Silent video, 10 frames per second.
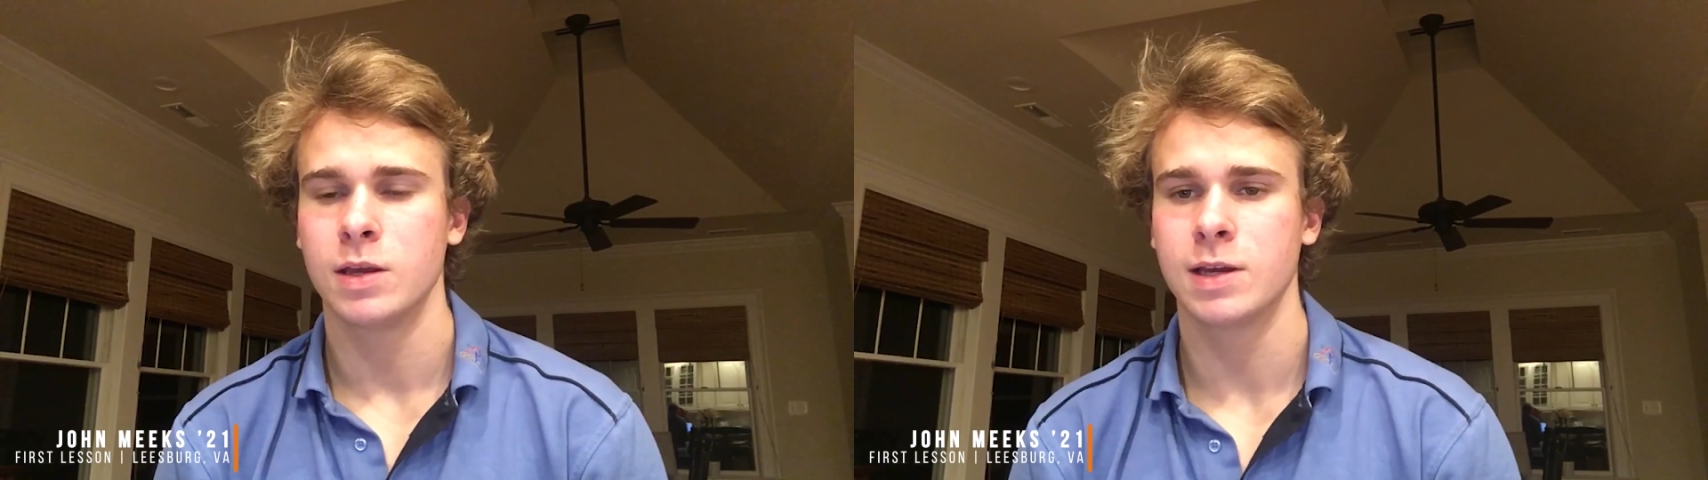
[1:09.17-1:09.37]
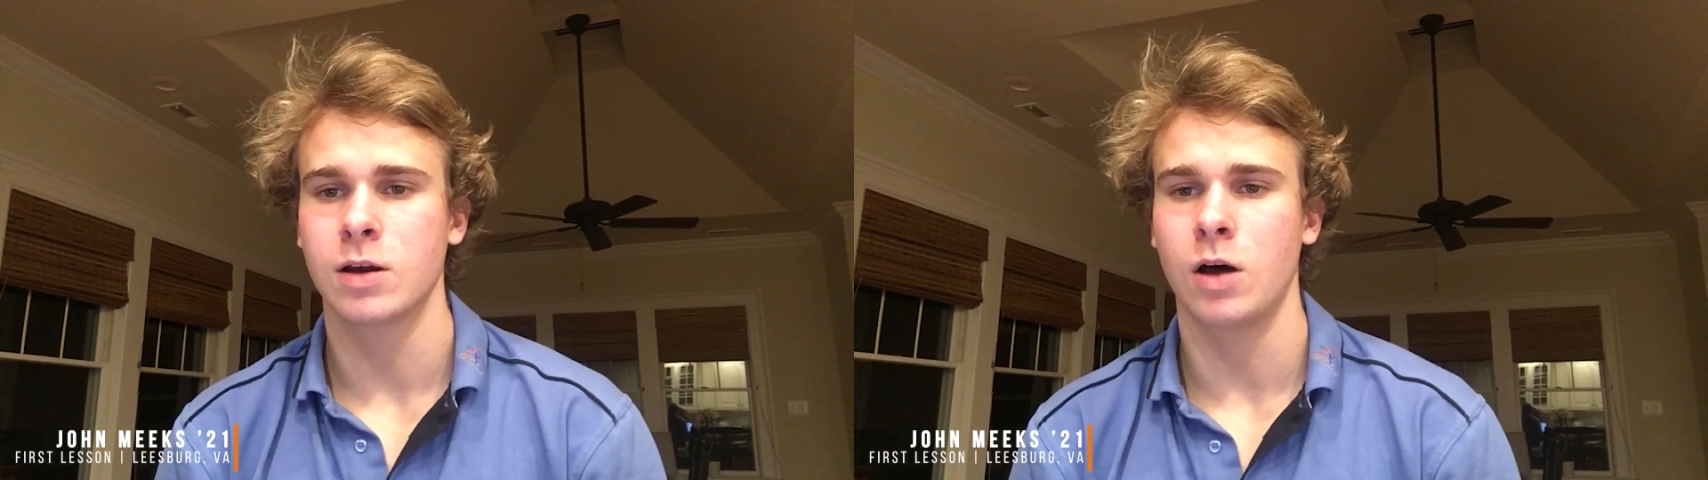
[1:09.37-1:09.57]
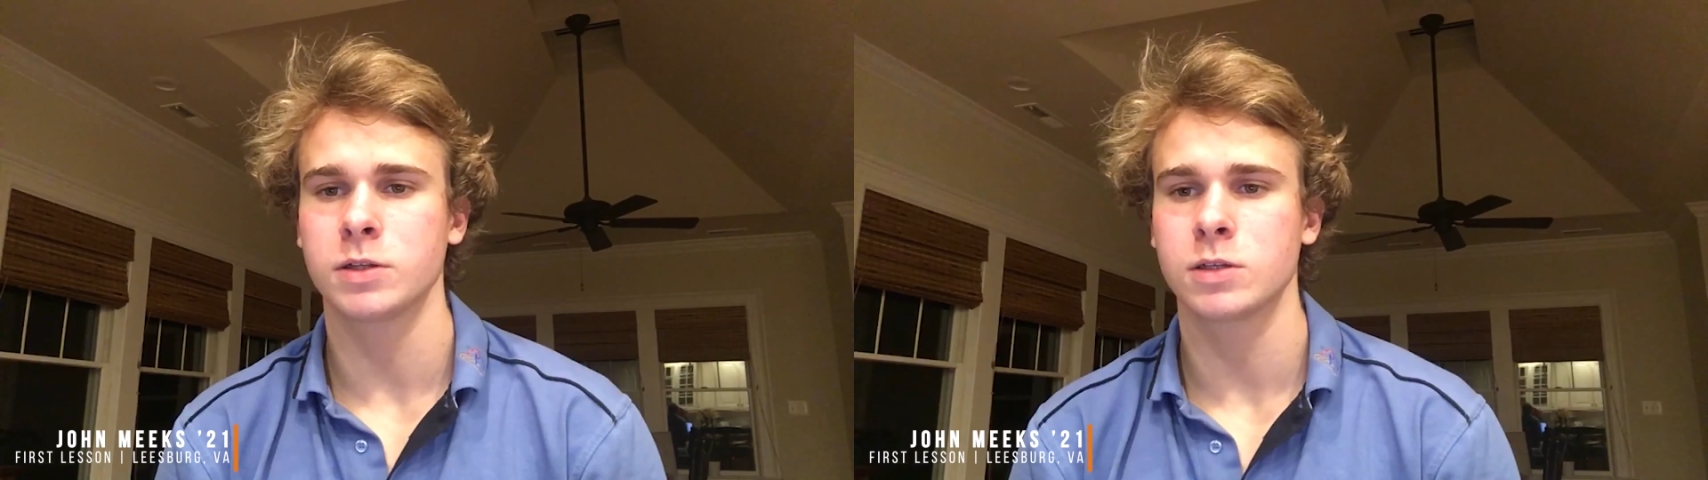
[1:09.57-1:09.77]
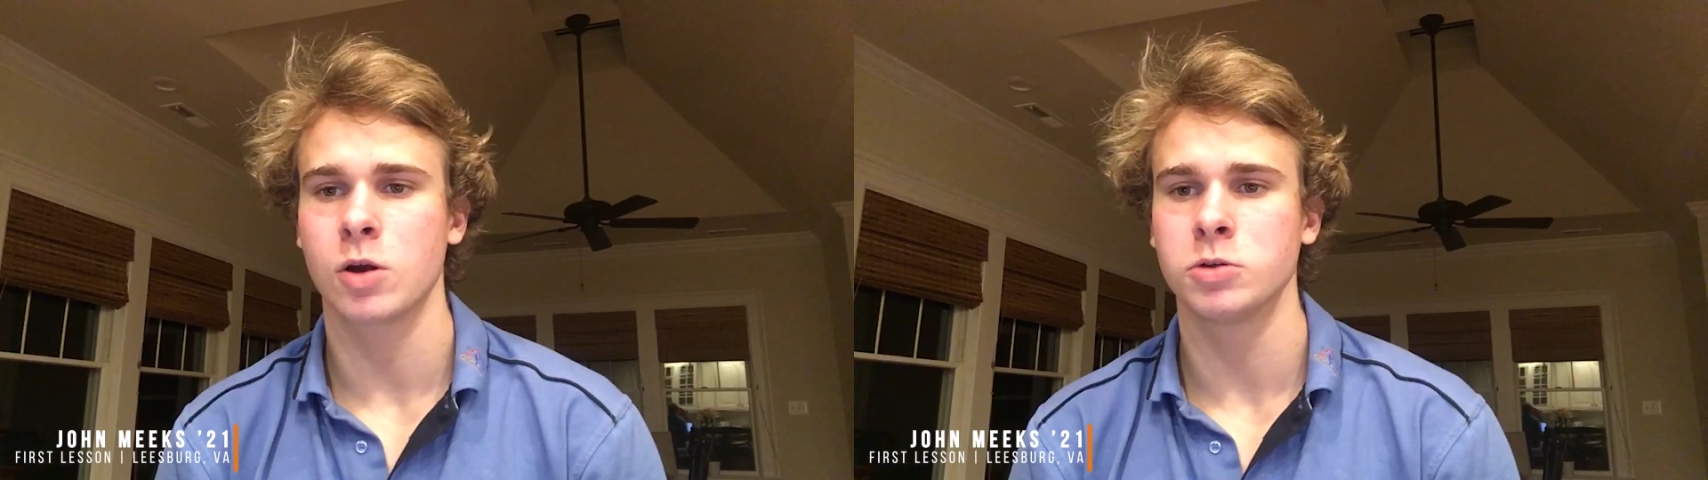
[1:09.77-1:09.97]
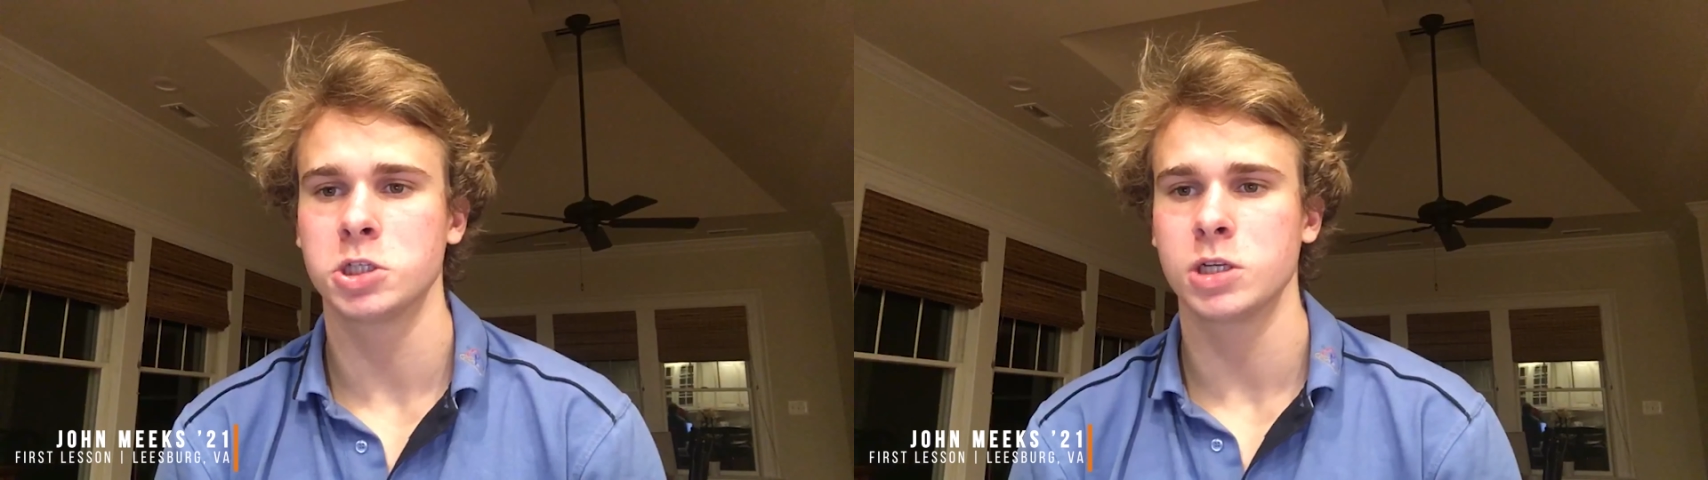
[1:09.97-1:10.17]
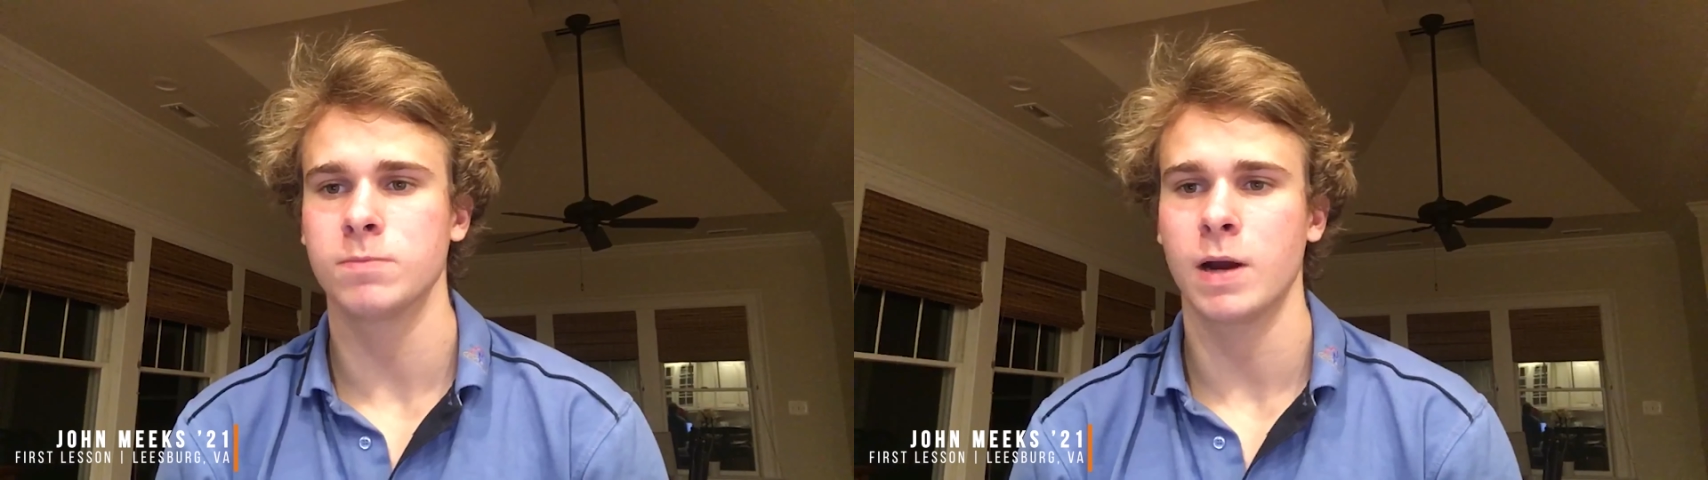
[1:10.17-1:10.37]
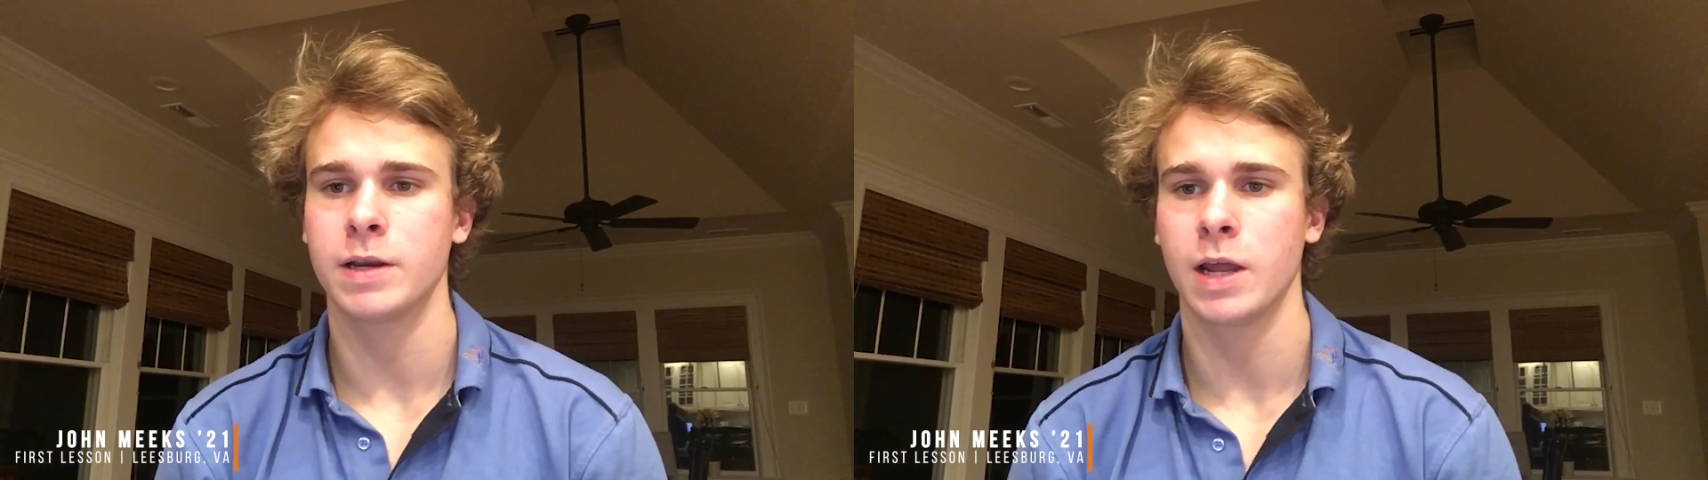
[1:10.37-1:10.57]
He calls his own sheep by